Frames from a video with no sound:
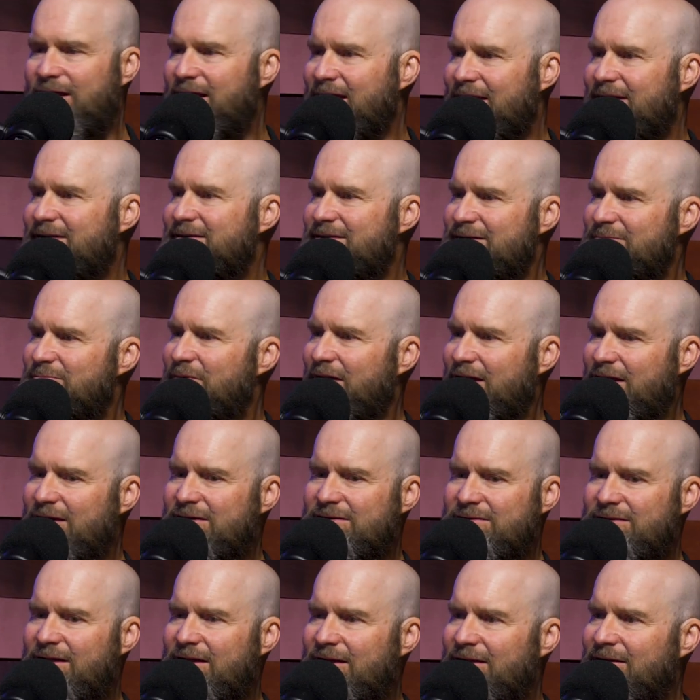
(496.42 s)
kids is
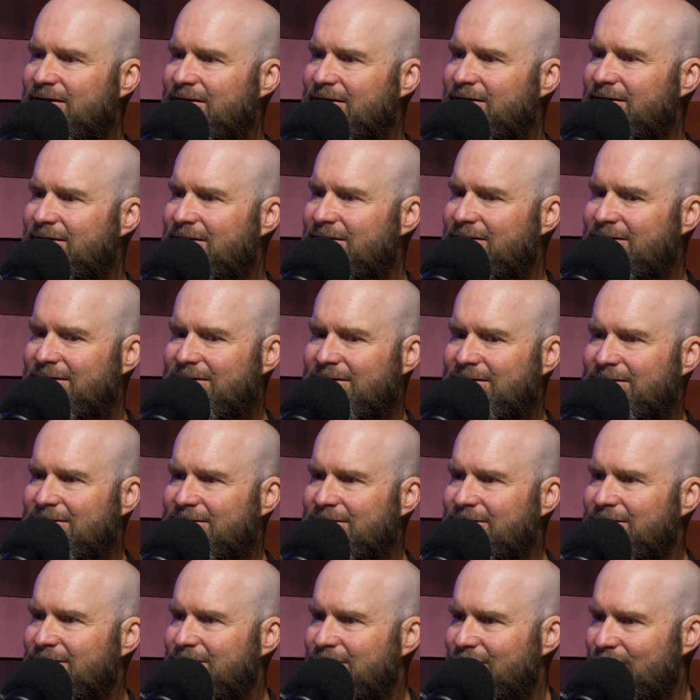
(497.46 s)
because they
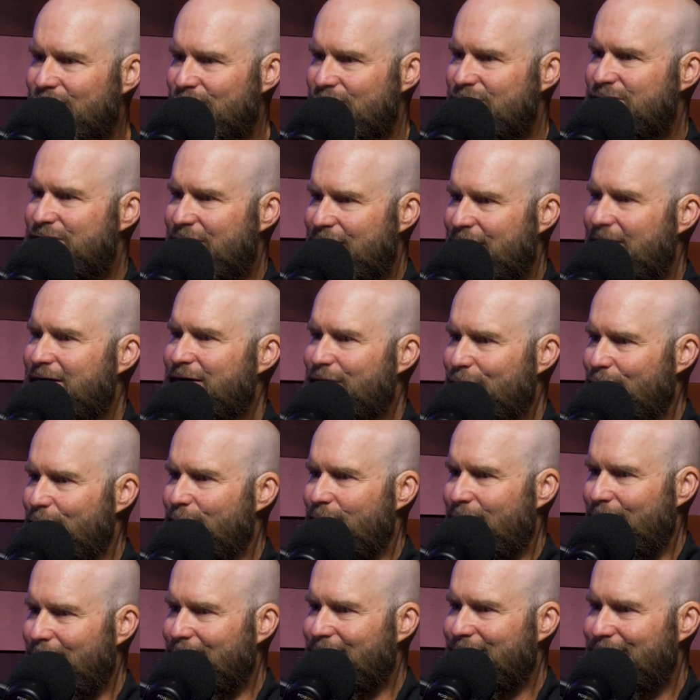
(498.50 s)
use their anger
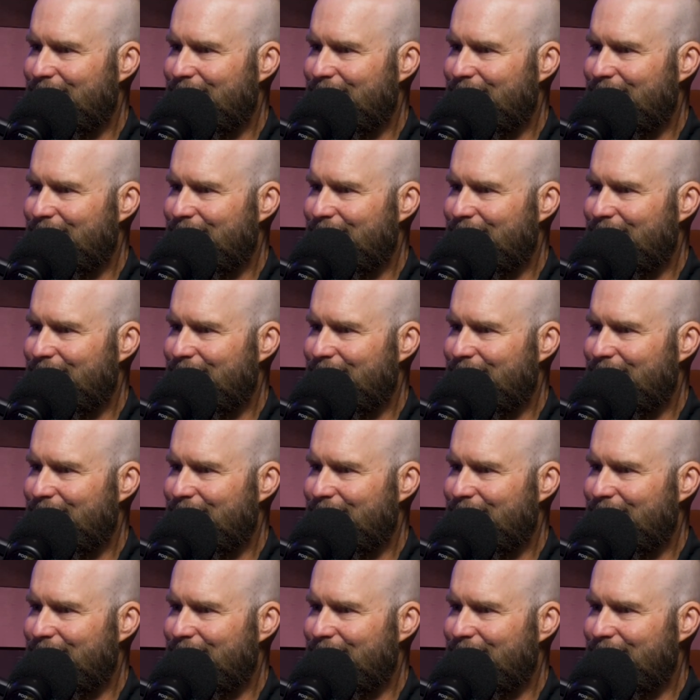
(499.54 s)
wrong.